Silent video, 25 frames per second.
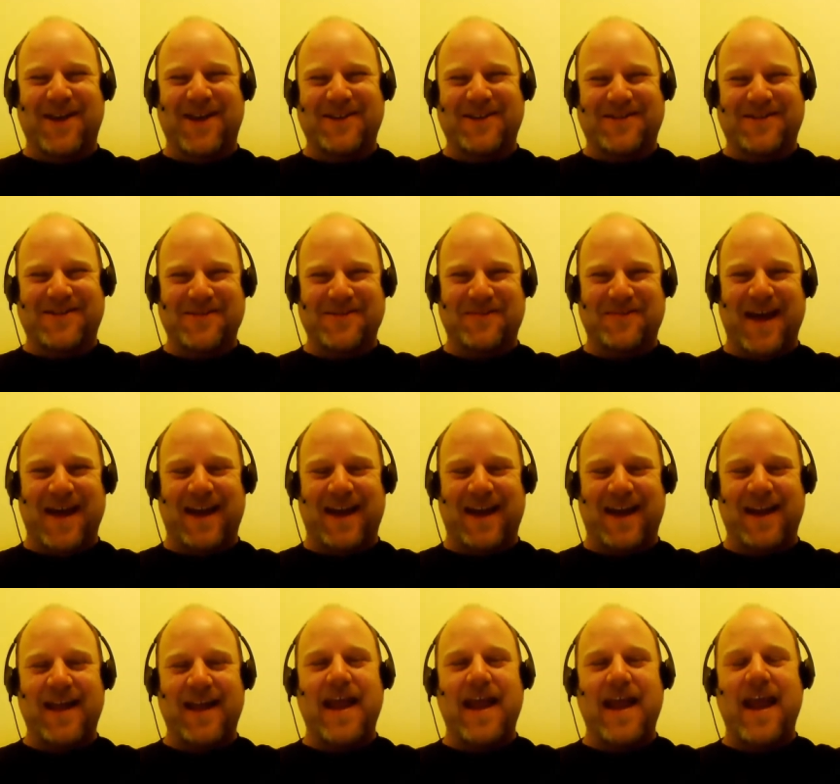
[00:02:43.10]
not too
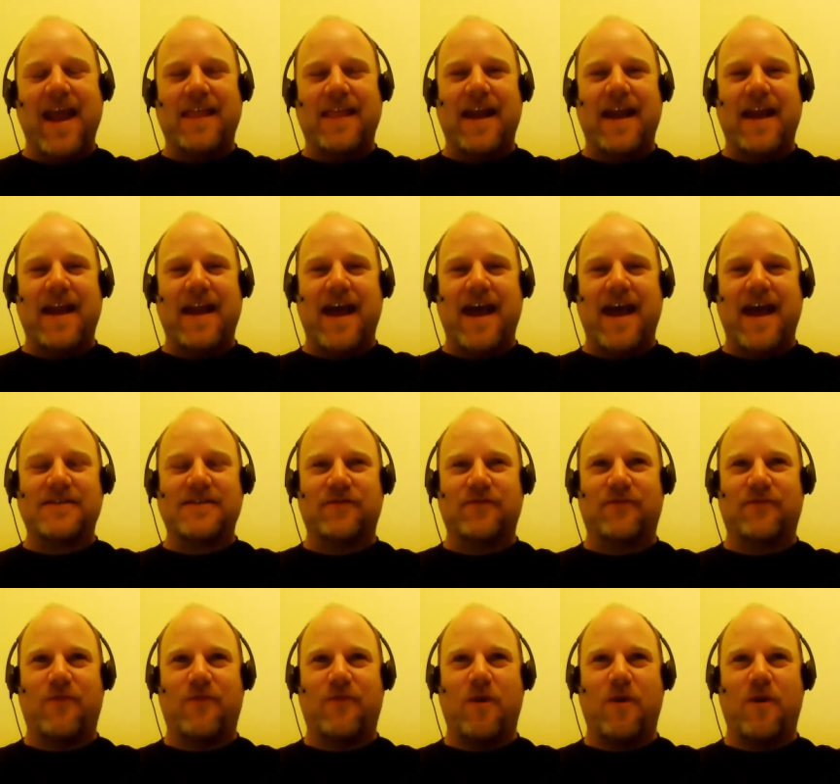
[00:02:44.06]
bad. That has
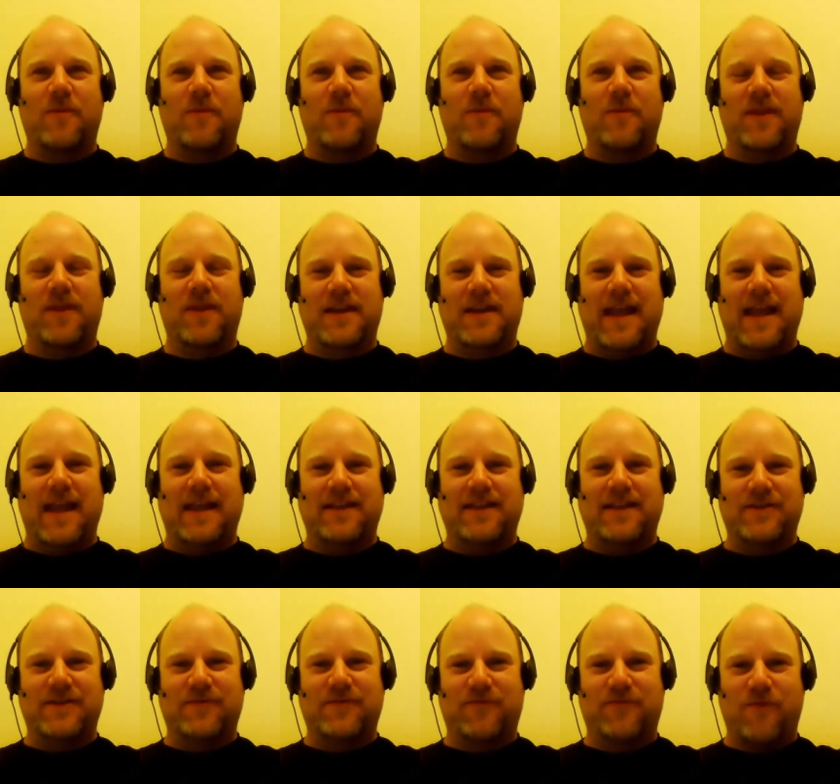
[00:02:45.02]
informed the
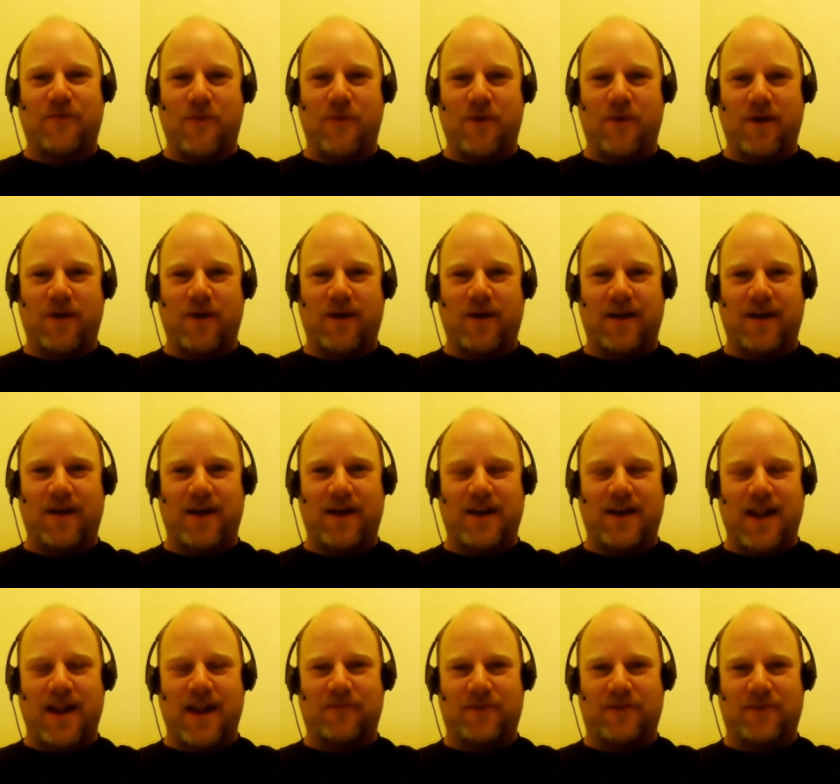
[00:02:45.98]
dates for uh,
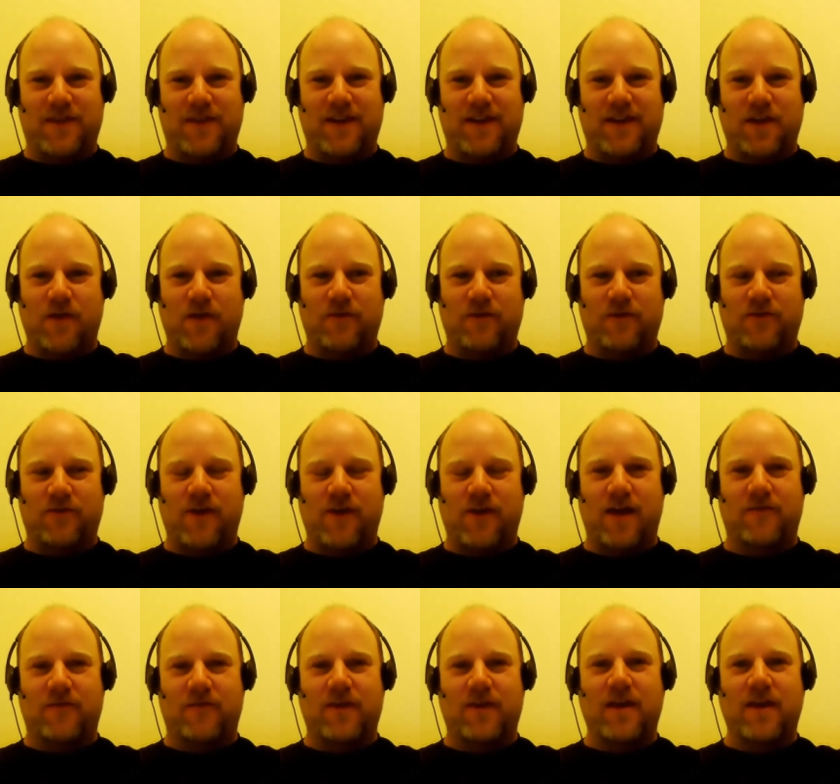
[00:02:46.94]
Nefertiti
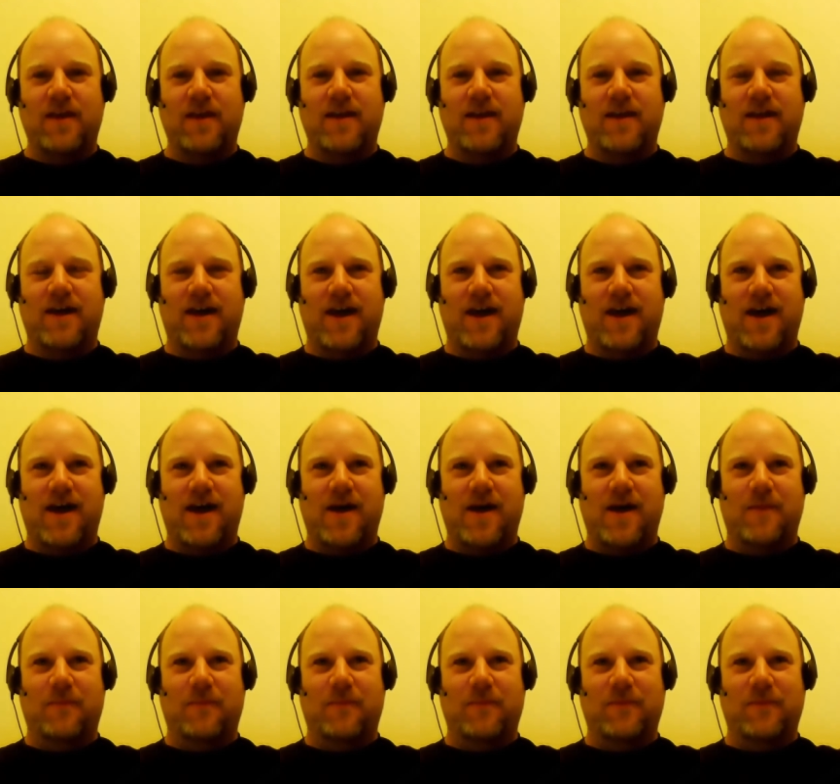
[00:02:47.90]
Overdrive.
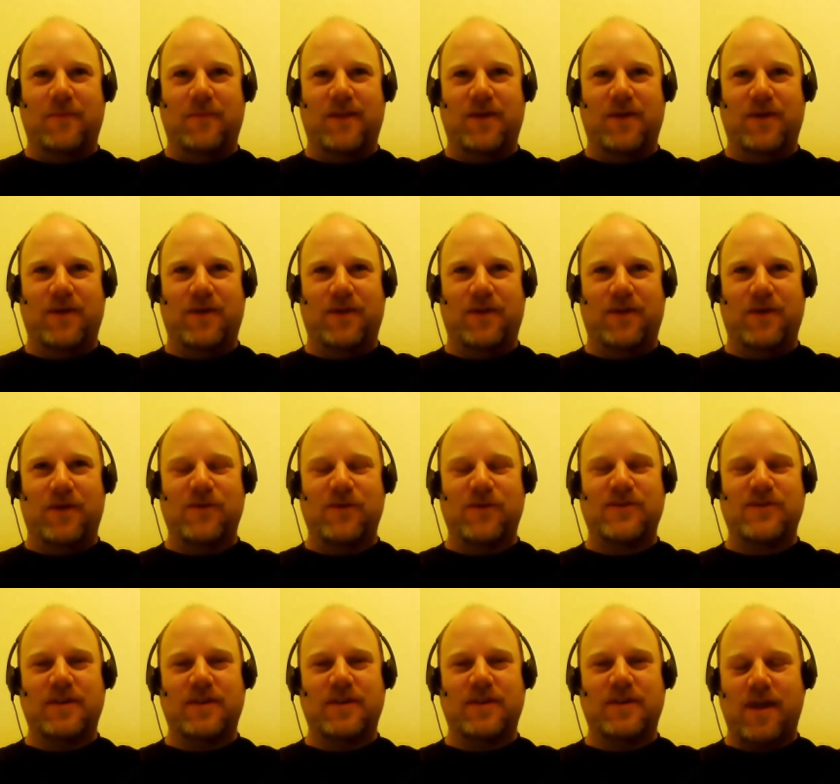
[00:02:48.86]
Um, there, there
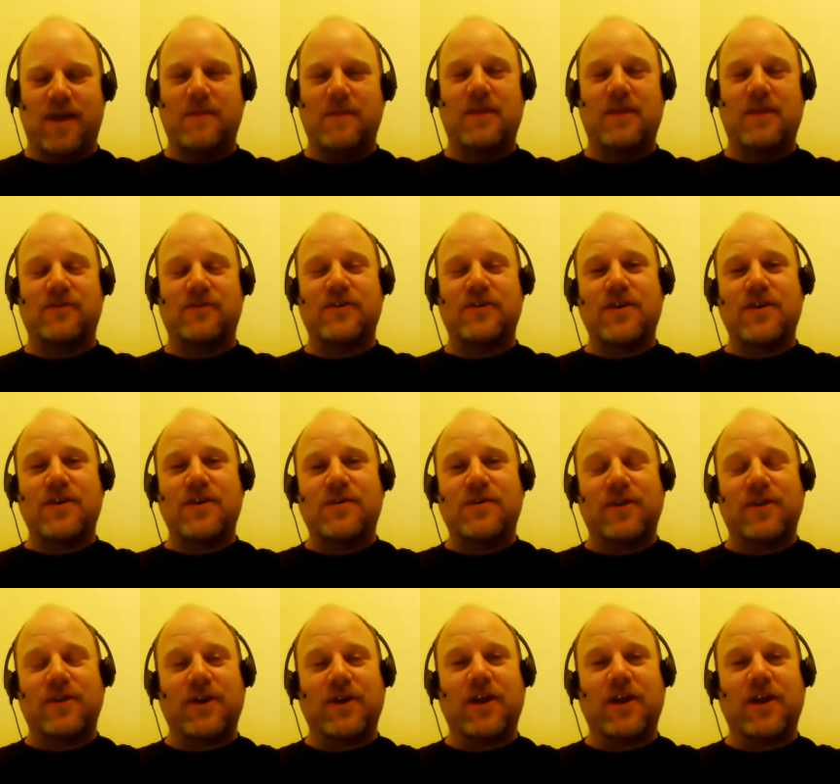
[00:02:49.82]
was. I mean, there's a huge
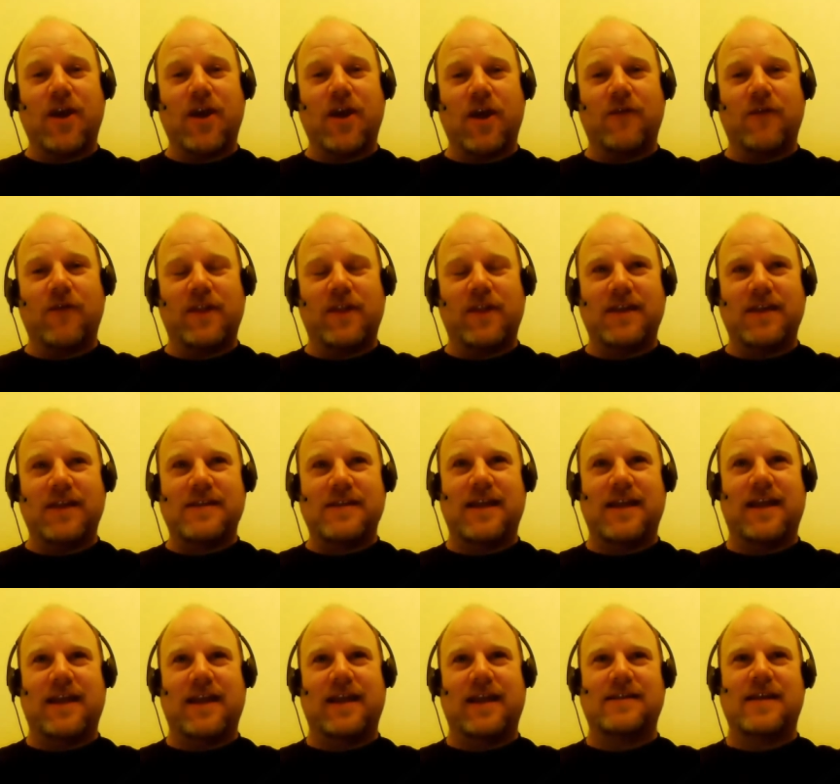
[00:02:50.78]
learning curve in these
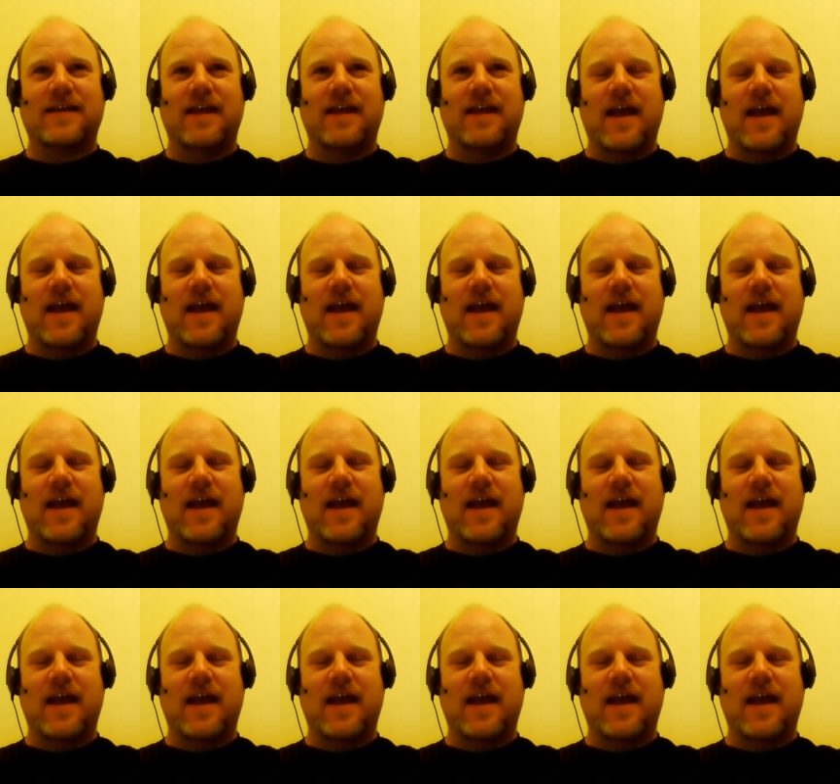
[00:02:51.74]
things,